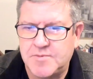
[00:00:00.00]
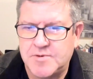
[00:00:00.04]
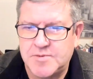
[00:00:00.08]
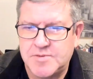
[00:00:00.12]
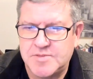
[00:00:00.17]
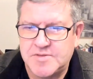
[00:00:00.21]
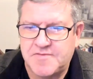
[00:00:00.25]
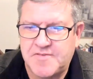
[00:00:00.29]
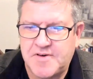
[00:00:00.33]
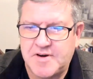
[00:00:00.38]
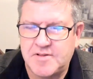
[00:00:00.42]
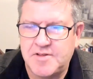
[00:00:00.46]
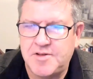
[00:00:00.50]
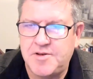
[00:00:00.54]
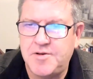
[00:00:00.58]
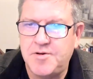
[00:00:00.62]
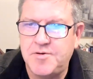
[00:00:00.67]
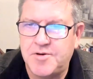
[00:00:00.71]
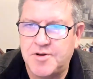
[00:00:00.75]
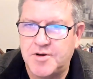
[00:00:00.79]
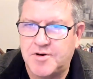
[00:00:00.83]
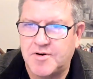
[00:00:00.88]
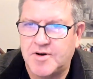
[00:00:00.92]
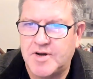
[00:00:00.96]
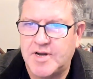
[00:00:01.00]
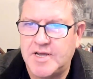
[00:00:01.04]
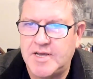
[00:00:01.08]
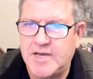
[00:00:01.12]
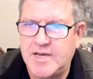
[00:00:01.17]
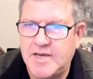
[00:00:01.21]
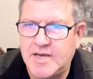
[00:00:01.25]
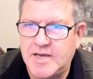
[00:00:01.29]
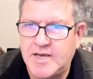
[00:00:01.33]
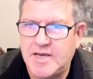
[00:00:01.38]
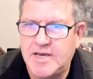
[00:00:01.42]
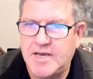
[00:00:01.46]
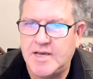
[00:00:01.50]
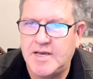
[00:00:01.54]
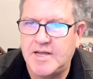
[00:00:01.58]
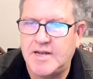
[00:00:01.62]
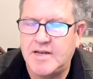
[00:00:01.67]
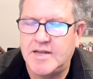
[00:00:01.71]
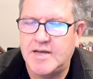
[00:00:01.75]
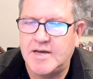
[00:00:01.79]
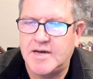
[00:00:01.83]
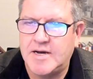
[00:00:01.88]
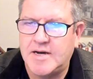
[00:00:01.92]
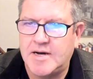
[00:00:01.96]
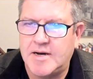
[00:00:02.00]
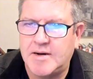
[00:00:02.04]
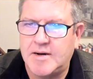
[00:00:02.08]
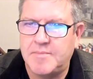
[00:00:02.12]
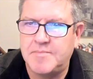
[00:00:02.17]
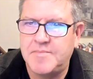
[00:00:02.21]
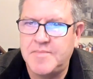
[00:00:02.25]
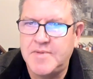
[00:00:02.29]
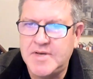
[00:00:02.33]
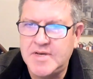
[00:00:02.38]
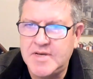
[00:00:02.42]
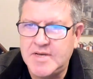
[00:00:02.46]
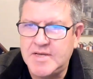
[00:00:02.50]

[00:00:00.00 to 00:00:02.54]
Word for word: which was a fairly new degree, and um,